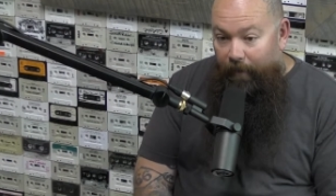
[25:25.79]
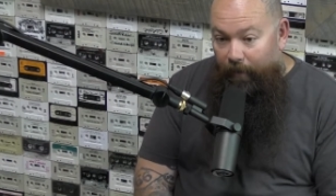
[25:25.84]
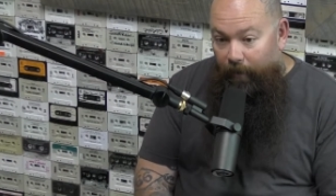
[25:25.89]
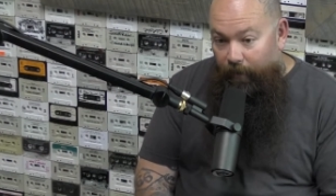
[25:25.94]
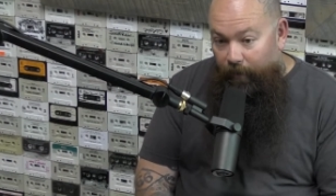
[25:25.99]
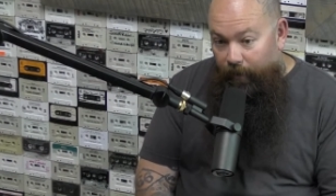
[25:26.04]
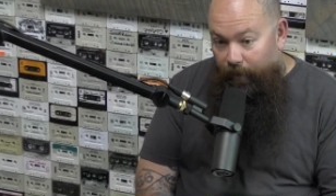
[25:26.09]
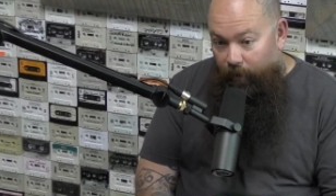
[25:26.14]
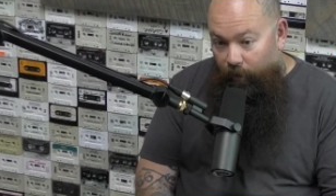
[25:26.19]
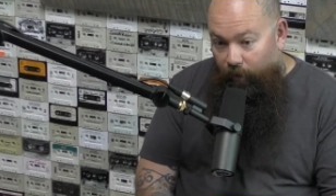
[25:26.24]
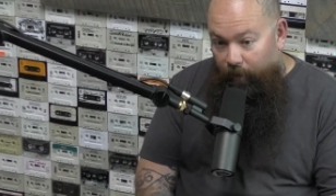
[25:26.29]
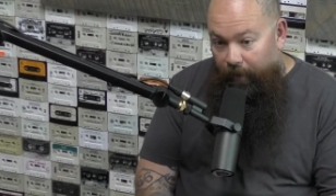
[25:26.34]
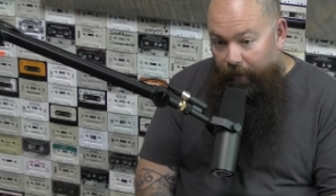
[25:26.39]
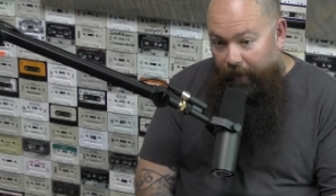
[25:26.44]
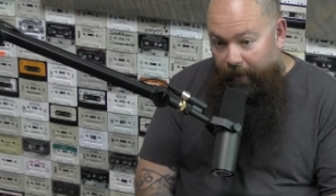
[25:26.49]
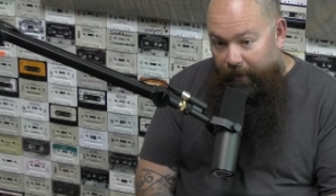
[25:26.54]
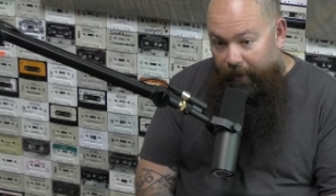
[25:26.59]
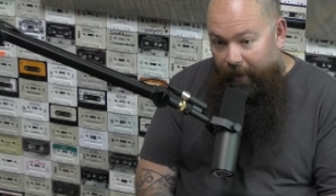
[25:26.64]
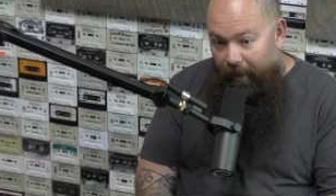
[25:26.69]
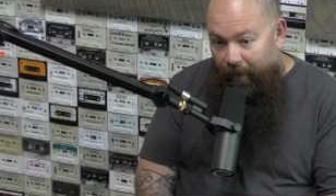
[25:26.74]
But when you open
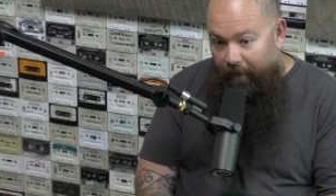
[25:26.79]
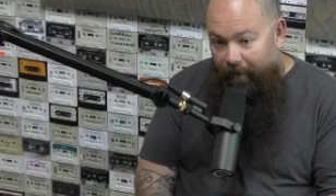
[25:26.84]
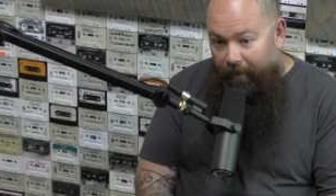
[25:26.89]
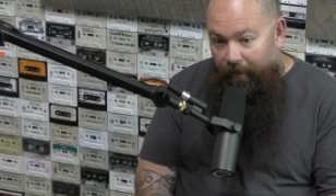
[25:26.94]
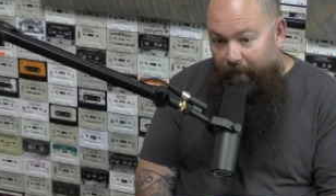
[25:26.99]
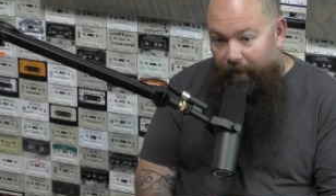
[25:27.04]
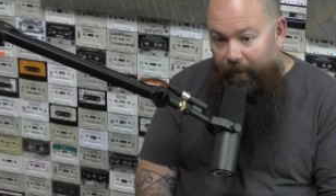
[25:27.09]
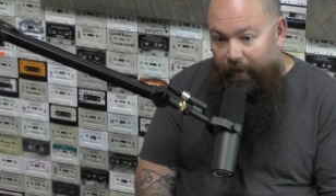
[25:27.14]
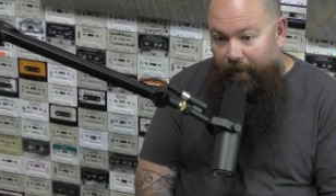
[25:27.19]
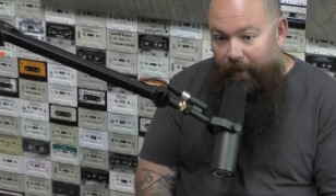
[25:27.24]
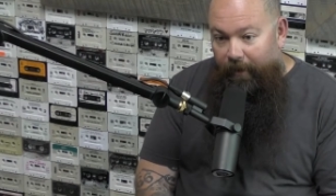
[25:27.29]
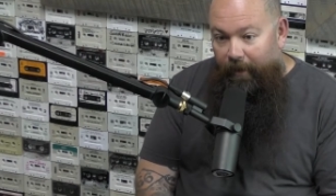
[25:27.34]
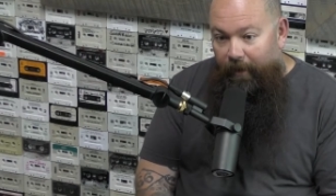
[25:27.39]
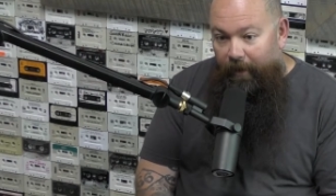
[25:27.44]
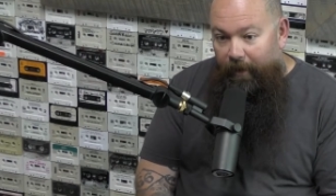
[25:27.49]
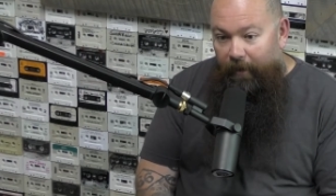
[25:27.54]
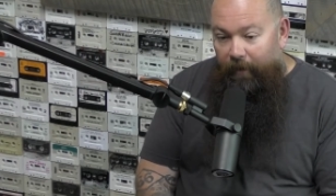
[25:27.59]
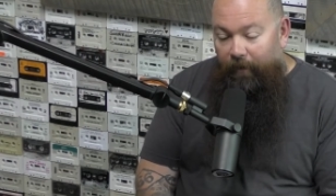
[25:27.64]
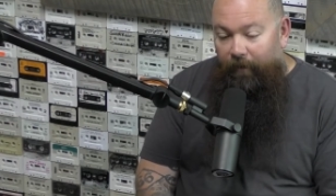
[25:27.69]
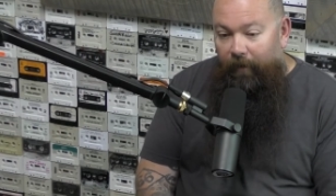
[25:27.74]
the top, there's
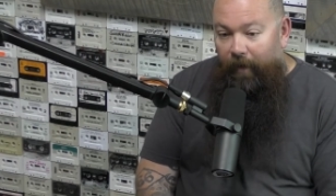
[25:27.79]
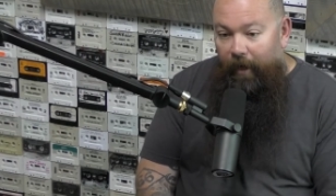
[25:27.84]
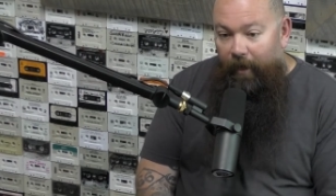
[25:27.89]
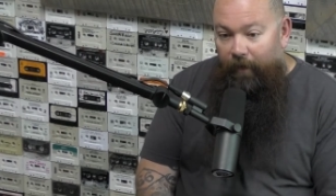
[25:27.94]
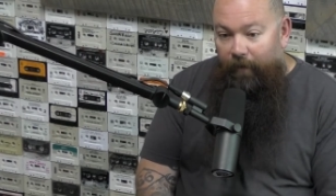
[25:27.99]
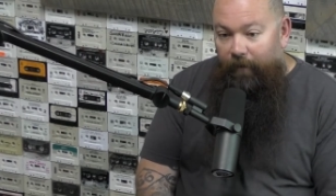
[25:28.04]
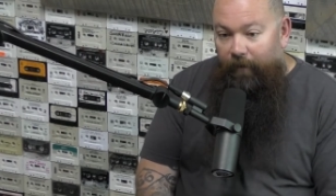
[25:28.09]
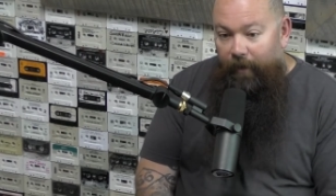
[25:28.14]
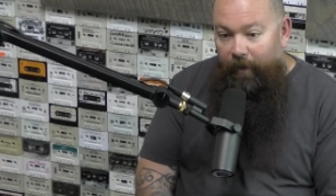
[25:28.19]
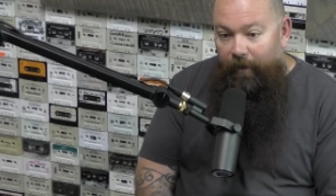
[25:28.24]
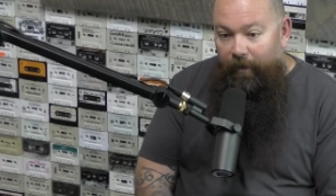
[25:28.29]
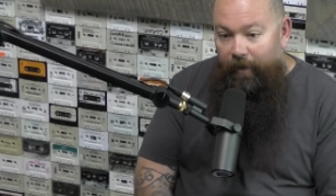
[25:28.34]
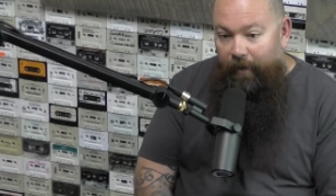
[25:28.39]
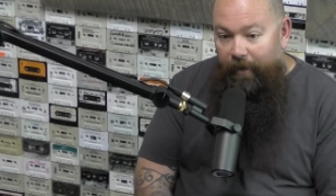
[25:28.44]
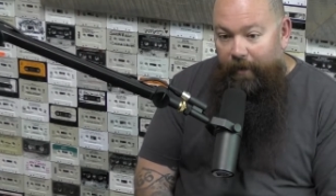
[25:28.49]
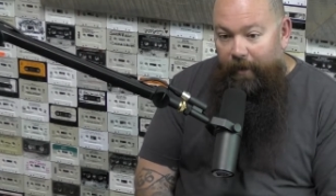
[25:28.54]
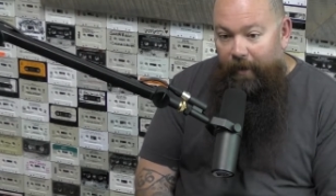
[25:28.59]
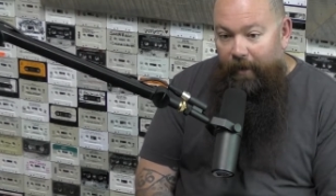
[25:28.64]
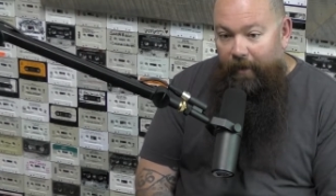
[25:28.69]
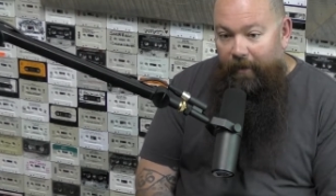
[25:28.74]
a little vinyl figure
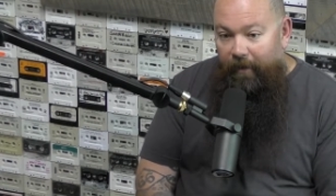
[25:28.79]
inside.